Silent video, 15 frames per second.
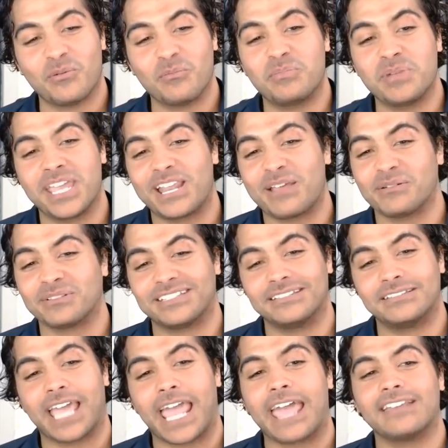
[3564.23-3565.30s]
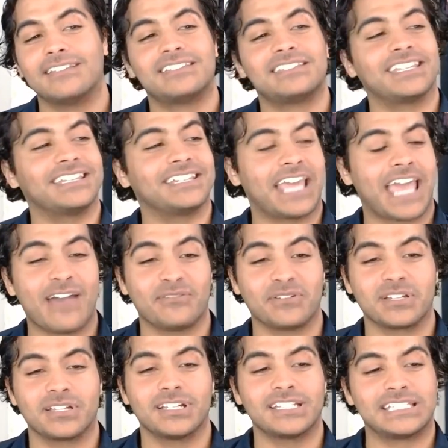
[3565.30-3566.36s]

being able to dance and have a good